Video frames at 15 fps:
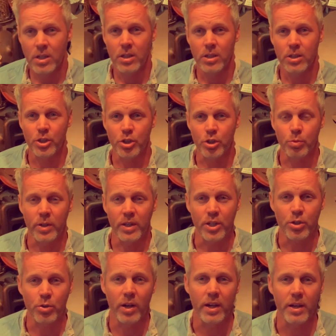You should really
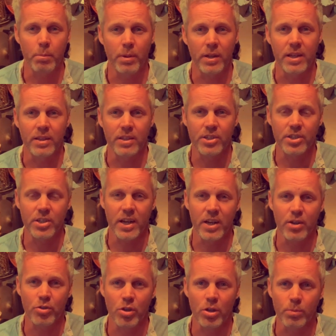try and play the snare
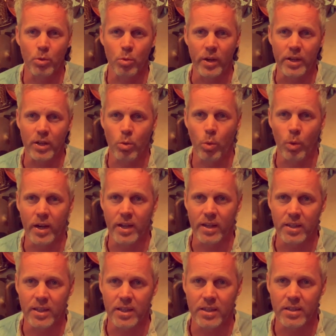drum quite
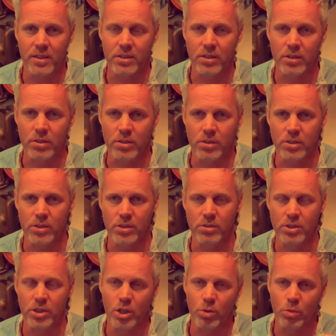quietly. Not,
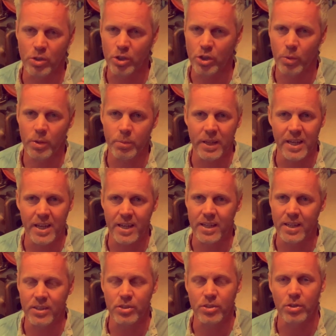you don't want to be hitting
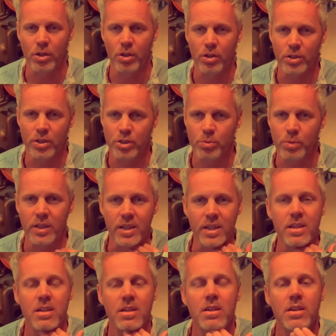it too hard. It's
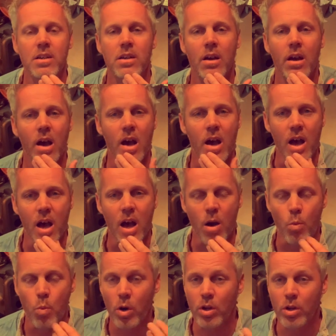really
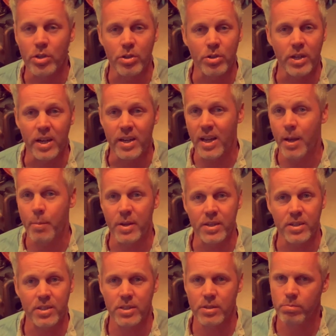work on your
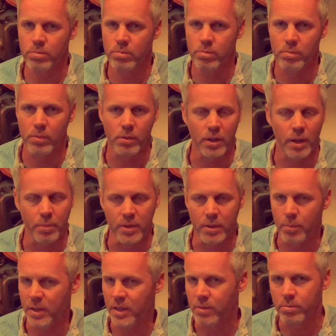dynamics. I
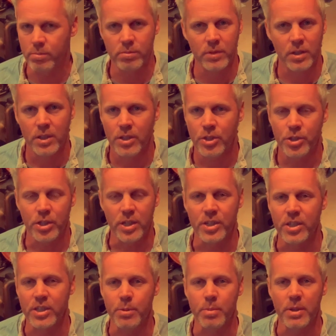mean,
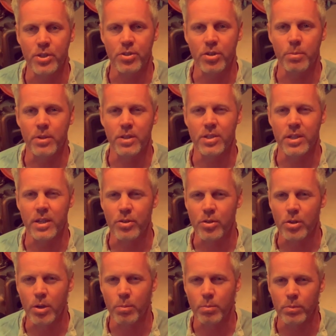changing the bass drum and the snare
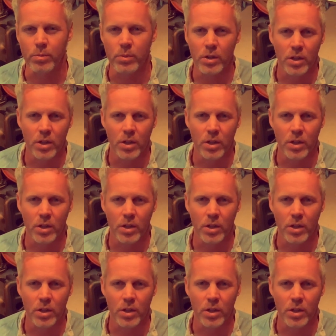drum